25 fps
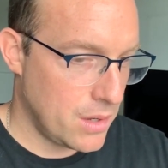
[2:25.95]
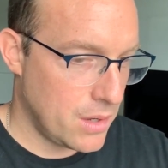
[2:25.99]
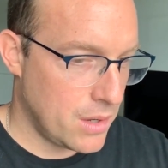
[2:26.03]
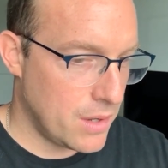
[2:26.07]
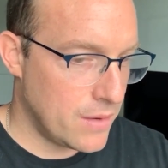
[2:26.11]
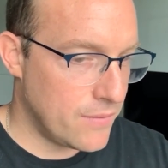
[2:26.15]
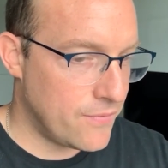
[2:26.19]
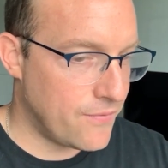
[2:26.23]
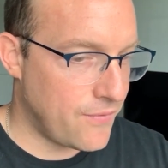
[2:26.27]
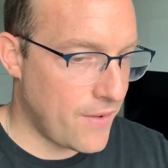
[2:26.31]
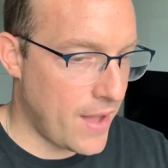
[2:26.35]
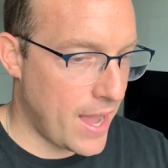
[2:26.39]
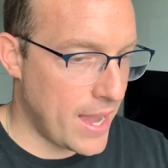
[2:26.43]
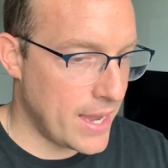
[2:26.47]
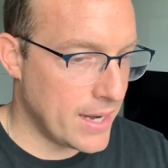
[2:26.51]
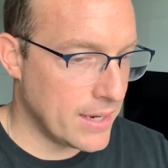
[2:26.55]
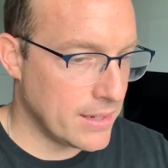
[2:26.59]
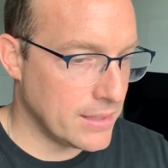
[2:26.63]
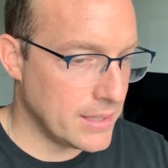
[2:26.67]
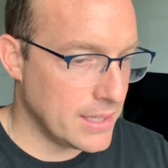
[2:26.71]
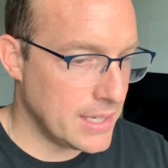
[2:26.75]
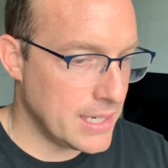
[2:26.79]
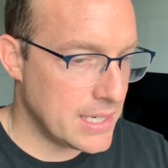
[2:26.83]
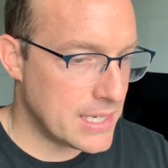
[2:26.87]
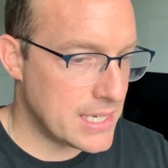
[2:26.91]
And
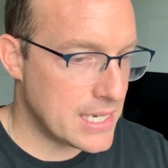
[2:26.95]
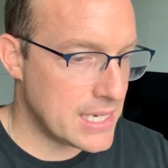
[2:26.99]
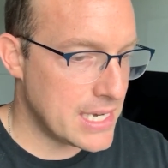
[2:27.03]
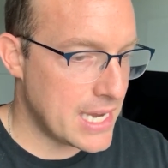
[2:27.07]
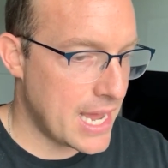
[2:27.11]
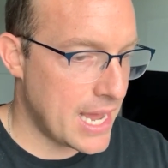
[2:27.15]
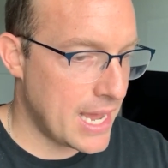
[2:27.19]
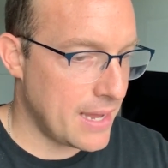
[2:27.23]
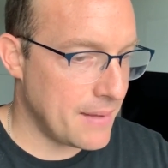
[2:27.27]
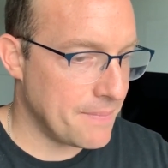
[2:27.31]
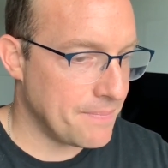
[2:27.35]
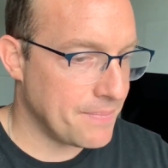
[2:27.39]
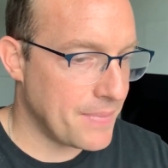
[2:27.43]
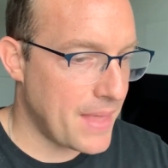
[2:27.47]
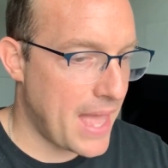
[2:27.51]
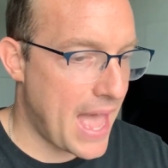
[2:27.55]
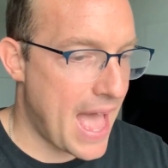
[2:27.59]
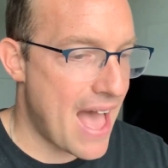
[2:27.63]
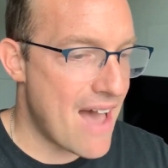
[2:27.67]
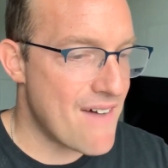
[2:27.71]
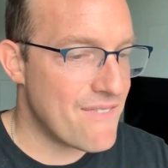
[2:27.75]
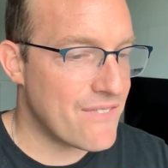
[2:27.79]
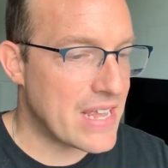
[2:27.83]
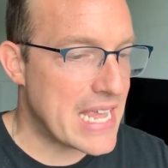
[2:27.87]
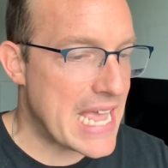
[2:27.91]
finally, today,
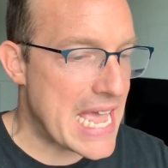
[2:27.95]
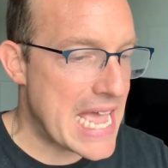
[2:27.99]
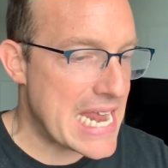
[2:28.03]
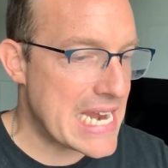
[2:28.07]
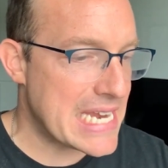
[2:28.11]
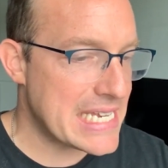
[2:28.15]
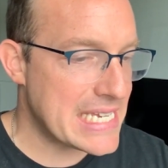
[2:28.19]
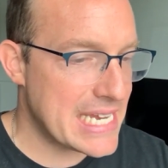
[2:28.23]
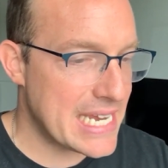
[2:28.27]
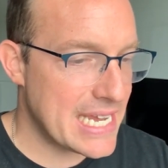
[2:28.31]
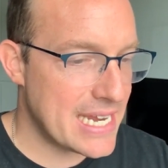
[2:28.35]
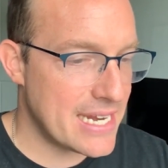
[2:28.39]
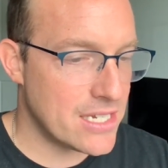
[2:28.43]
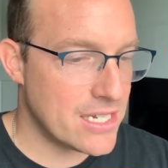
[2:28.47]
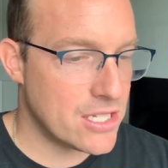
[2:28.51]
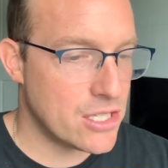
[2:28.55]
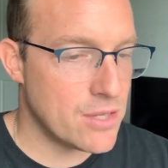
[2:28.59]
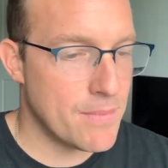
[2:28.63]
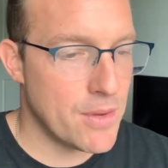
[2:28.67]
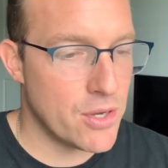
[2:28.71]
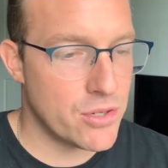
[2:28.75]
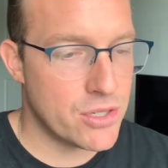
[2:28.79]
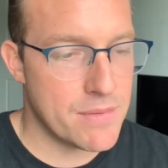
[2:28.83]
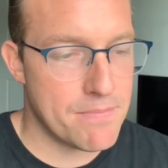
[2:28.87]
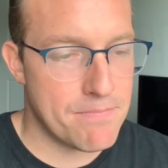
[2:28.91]
Afghanistan is the
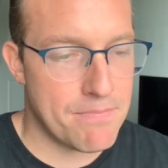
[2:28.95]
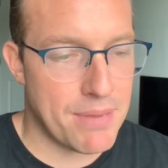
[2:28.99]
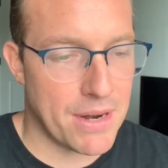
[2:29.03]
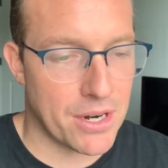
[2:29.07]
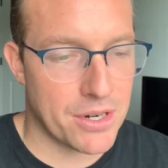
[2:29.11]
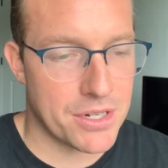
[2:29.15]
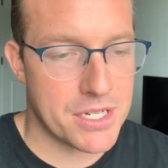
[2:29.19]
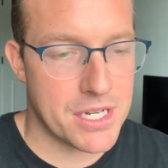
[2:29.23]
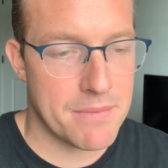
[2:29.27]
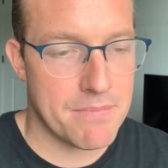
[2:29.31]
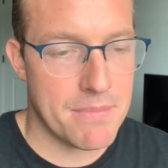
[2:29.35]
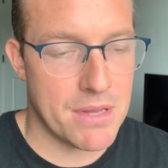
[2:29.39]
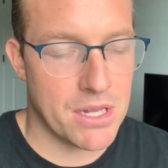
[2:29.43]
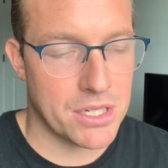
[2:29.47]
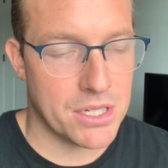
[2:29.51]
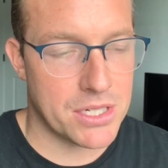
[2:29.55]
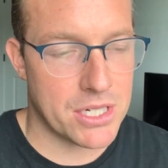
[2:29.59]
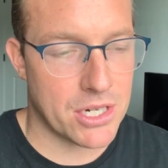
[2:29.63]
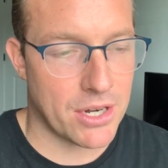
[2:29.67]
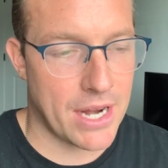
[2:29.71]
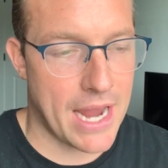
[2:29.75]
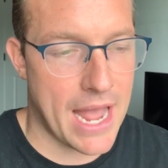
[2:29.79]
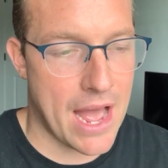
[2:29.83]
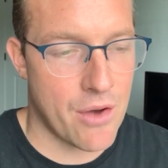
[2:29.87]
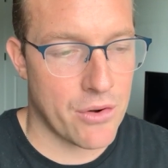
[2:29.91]
most embarrassing
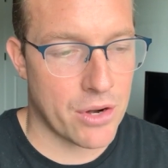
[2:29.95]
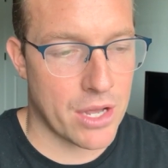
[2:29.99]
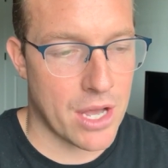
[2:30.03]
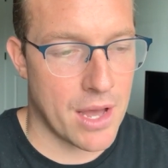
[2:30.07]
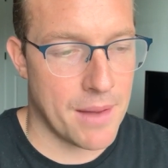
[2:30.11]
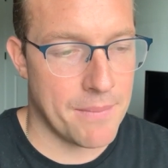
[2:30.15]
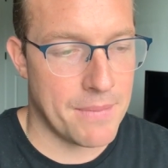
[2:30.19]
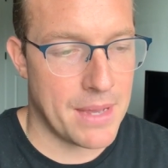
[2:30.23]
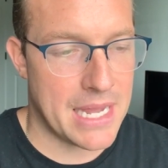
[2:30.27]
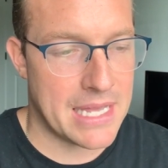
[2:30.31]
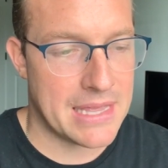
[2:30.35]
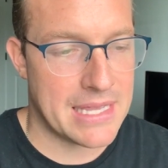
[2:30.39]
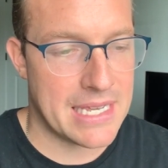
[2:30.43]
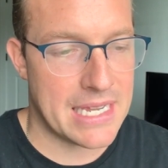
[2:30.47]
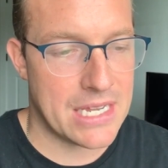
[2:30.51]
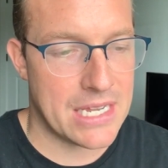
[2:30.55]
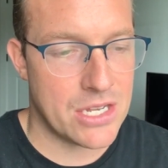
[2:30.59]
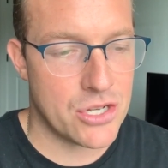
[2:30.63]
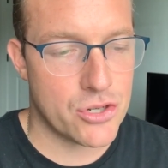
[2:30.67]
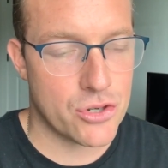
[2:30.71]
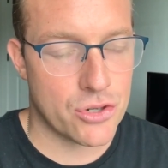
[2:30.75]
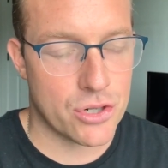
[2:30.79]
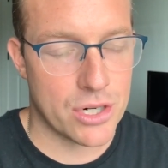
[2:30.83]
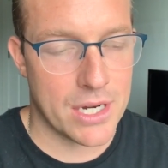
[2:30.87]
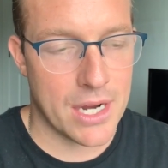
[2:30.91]
military outcome in the
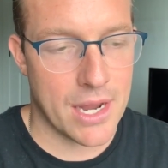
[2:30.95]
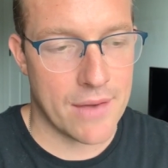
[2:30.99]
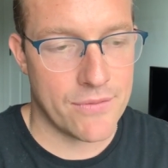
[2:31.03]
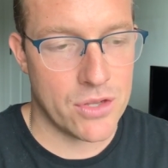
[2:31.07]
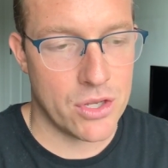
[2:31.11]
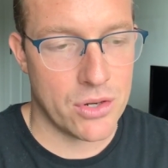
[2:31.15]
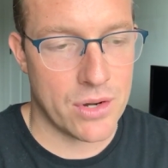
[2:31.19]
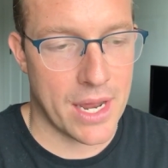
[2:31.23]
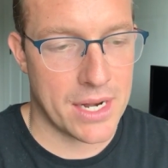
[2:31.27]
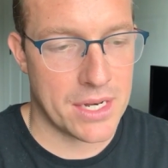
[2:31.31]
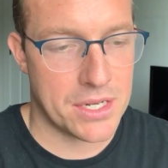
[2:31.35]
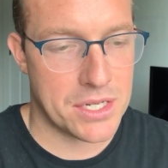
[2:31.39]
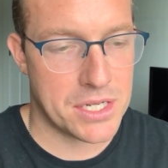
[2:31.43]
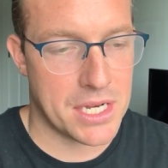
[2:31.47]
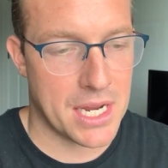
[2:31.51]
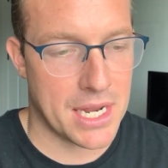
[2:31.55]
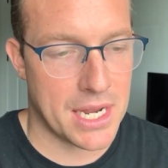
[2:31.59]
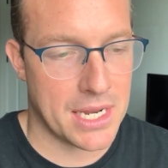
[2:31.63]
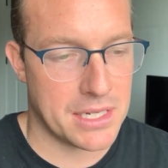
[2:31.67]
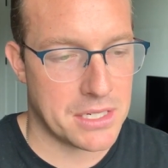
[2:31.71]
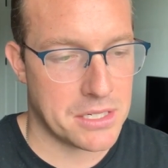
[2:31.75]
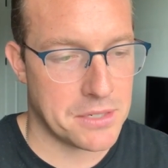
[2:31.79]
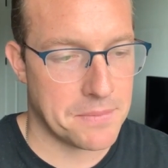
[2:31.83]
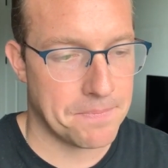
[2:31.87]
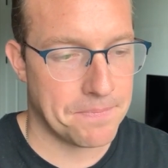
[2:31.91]
history of the United
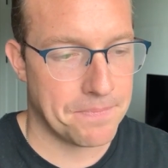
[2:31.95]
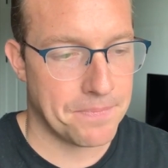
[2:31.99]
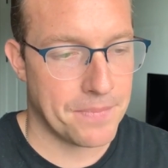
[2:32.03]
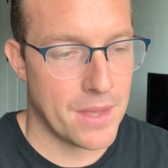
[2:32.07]
States.